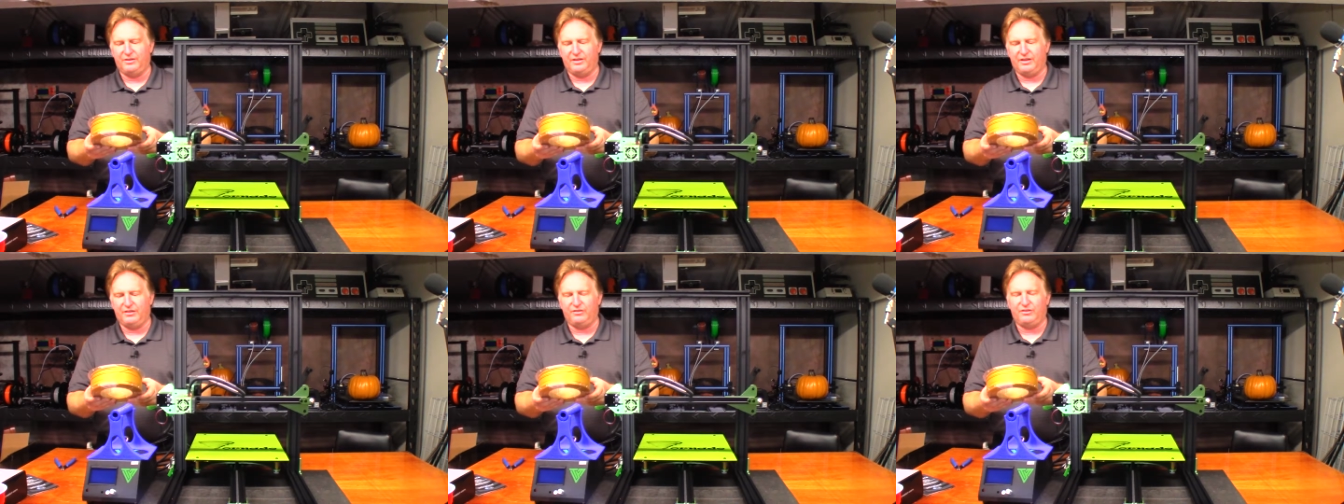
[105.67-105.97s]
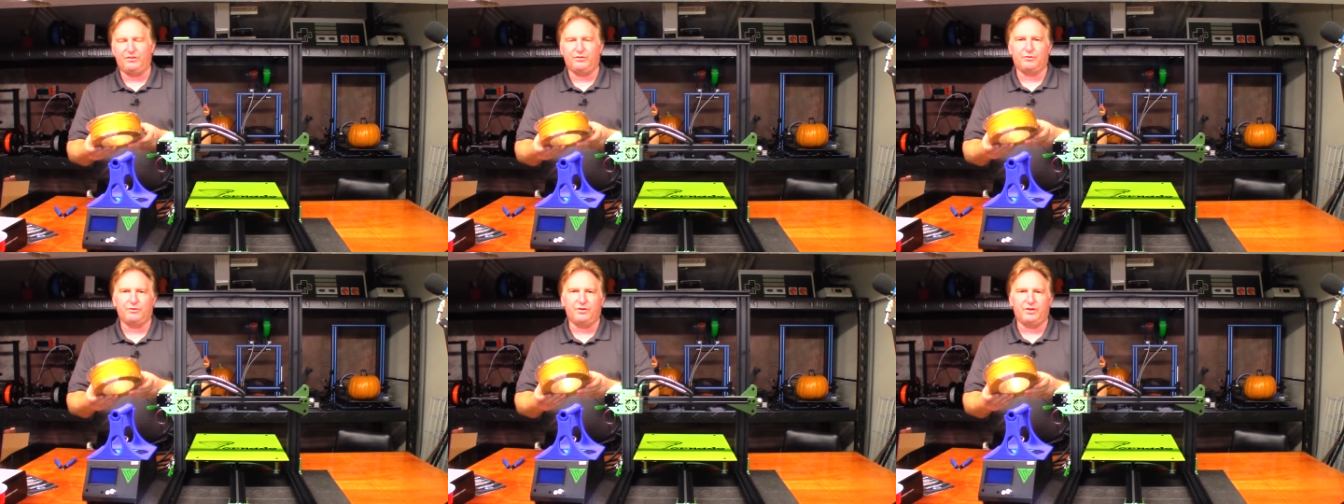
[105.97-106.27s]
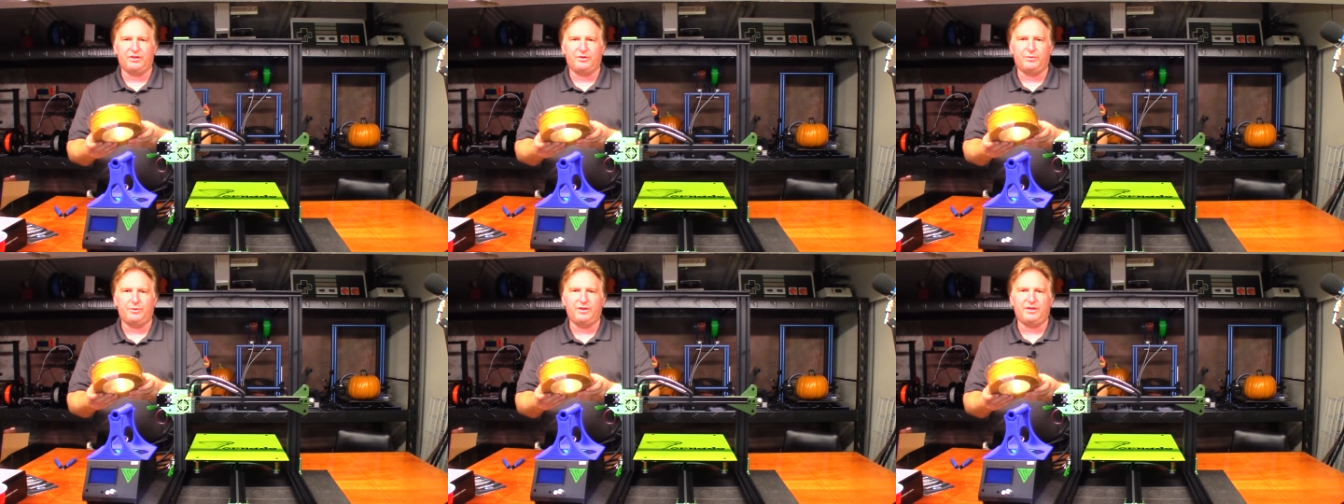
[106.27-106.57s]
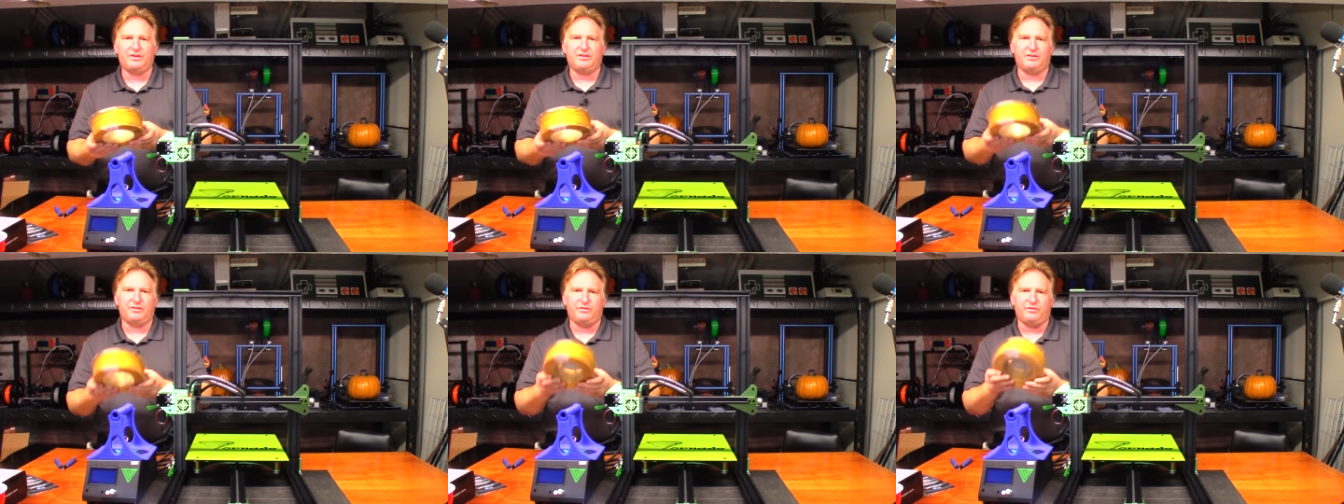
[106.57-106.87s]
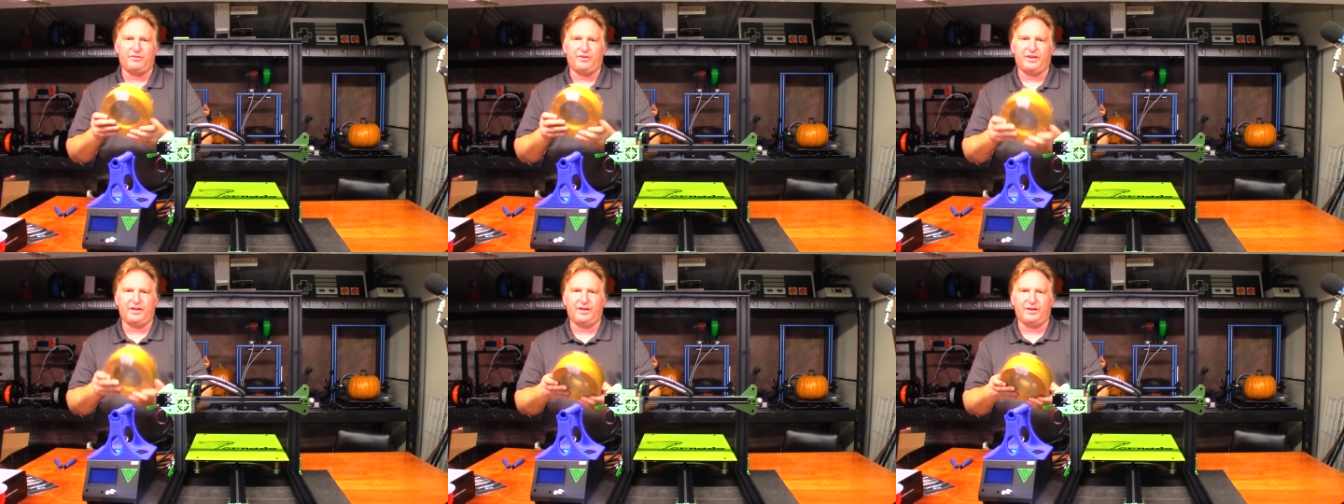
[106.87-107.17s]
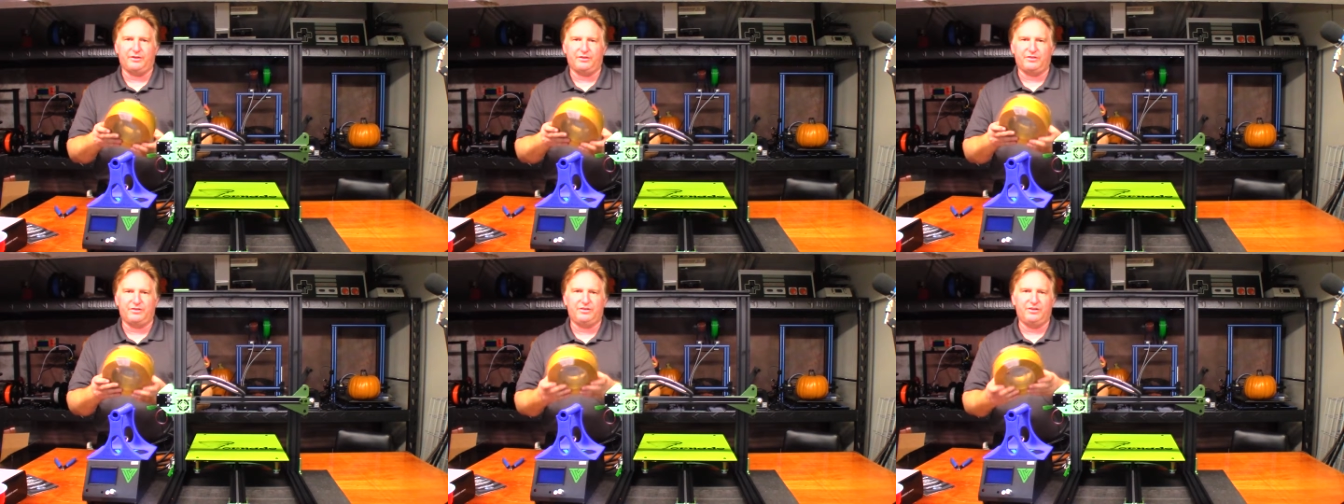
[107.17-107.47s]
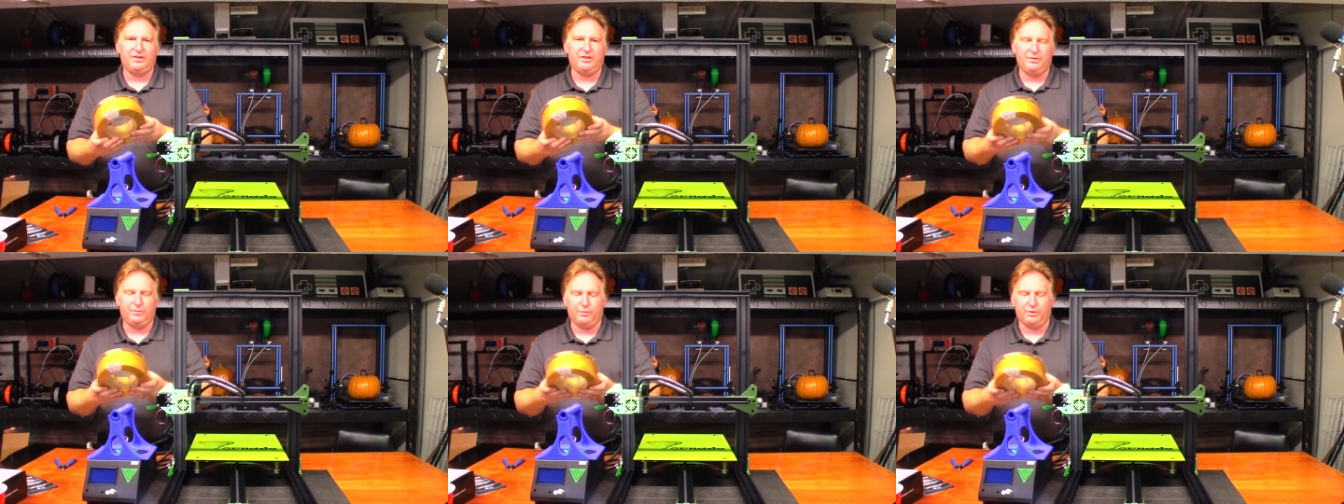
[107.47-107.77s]
testing really quick to find out
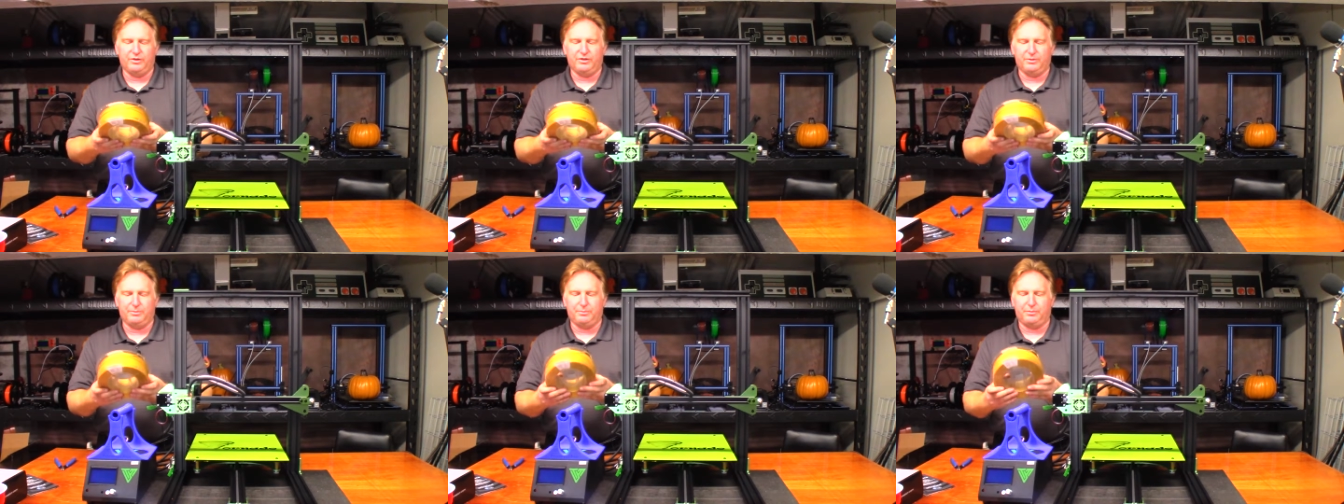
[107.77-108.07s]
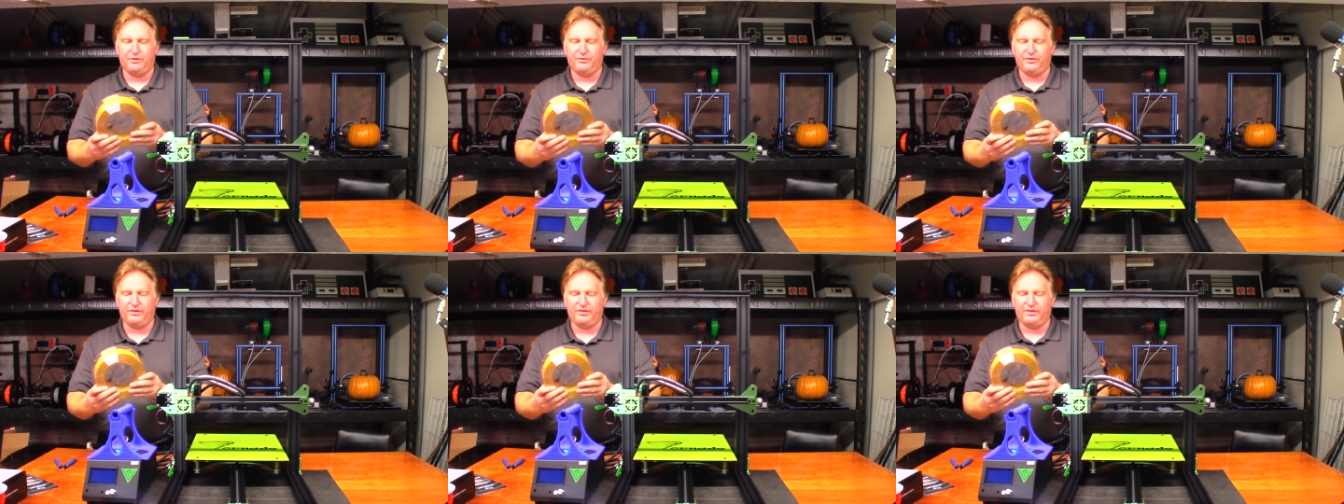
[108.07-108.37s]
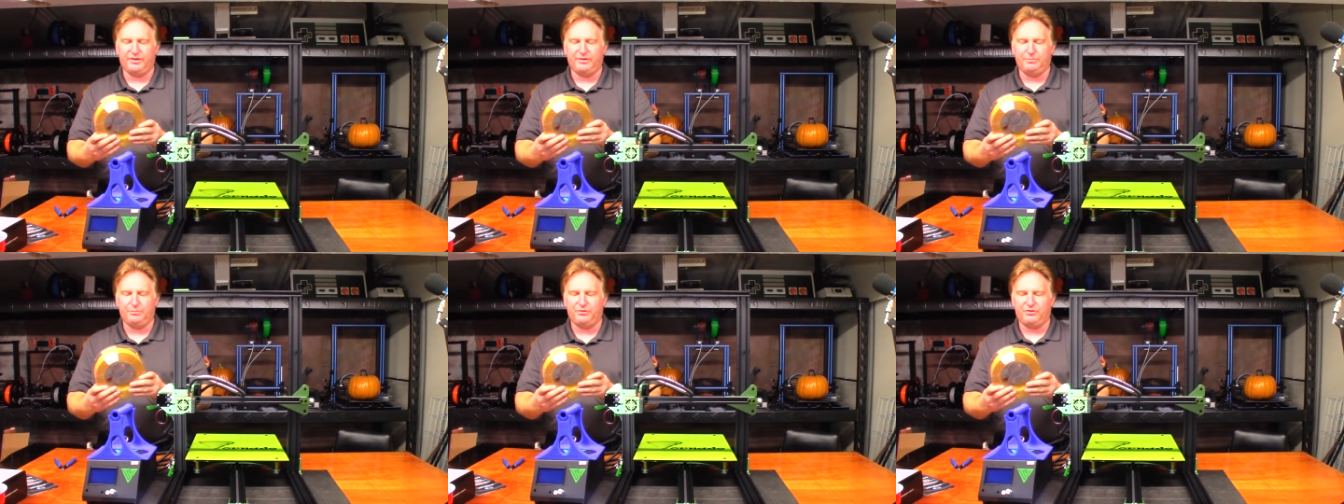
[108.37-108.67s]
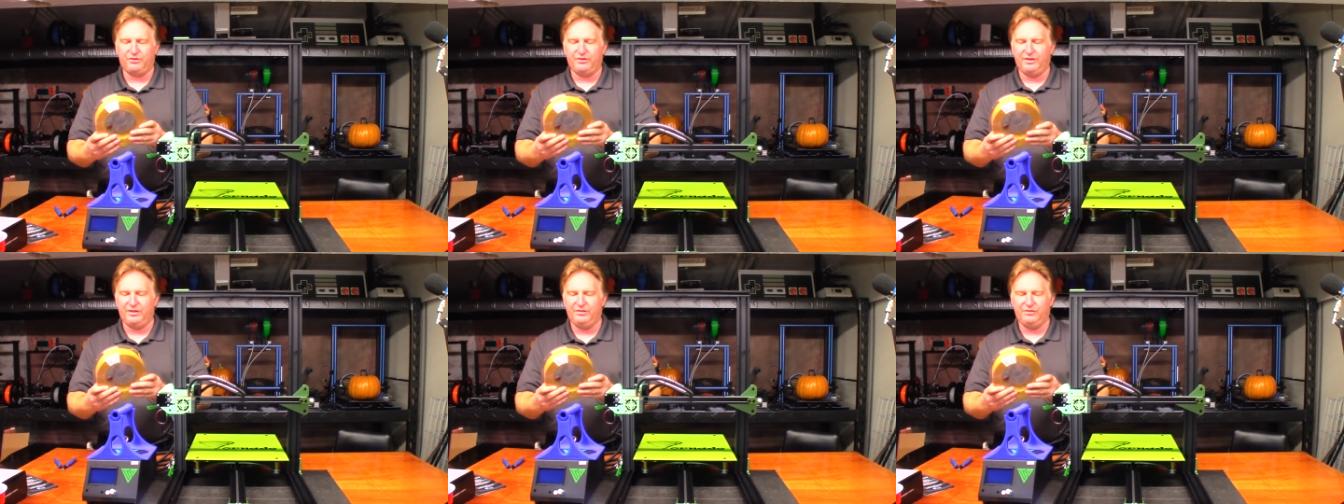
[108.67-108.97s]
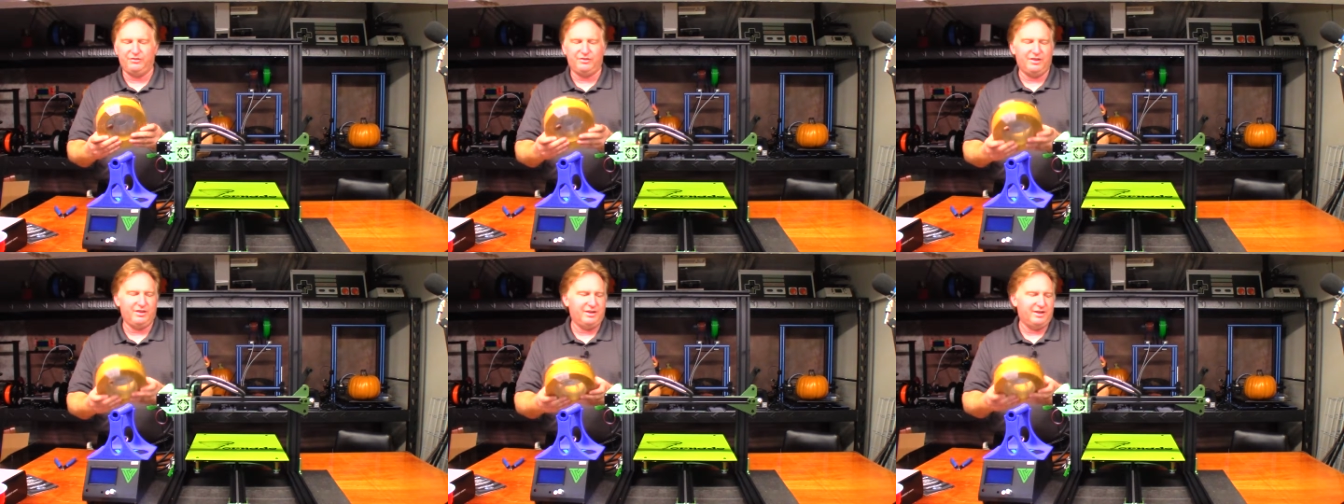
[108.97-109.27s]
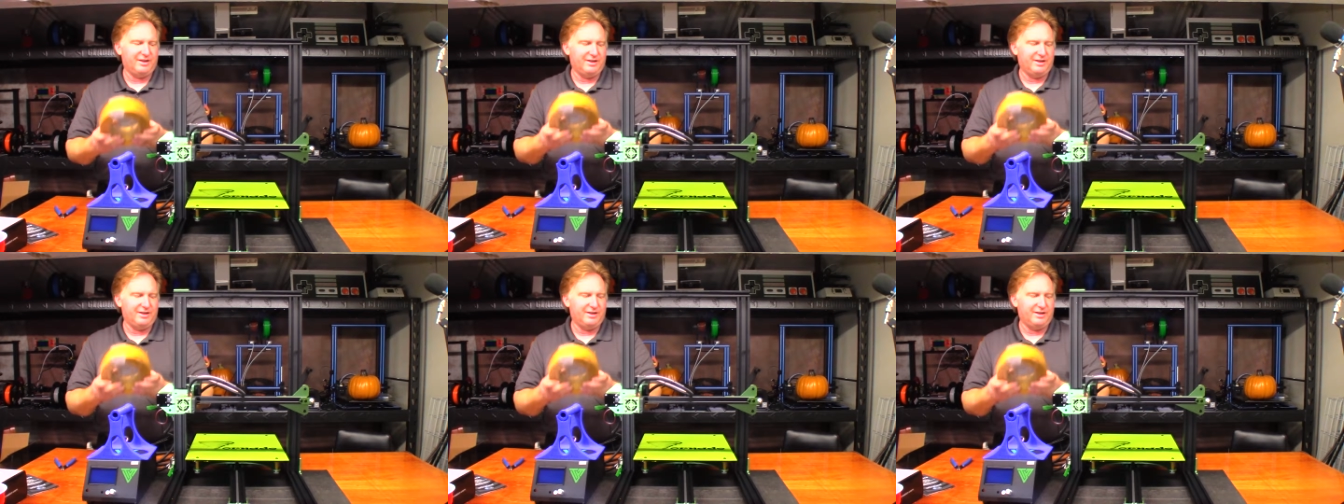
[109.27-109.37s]
what the perfect temperature is.